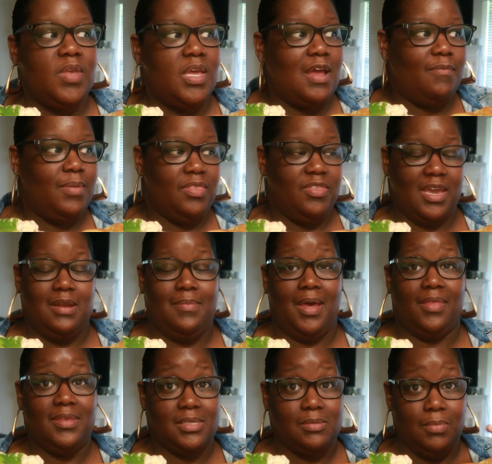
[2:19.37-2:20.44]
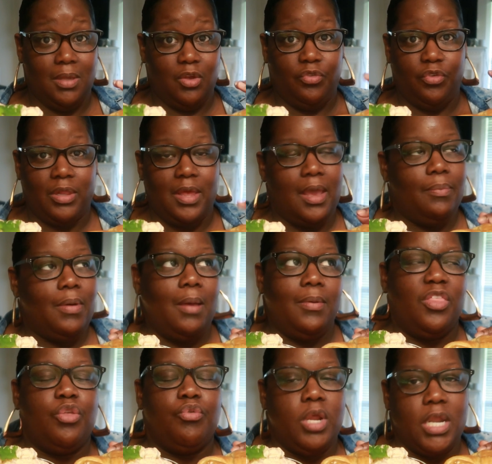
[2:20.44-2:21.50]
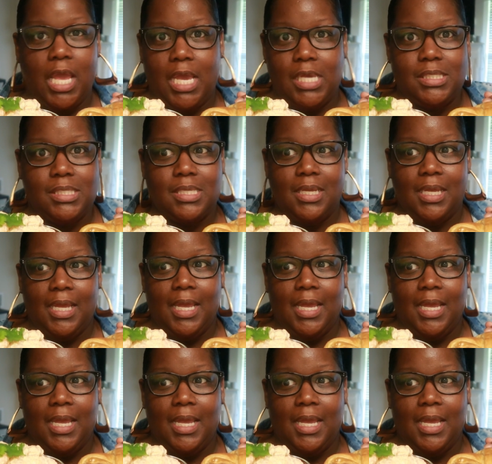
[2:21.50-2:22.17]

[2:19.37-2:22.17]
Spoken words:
And I've been thinking about this meal for like probably 3 days.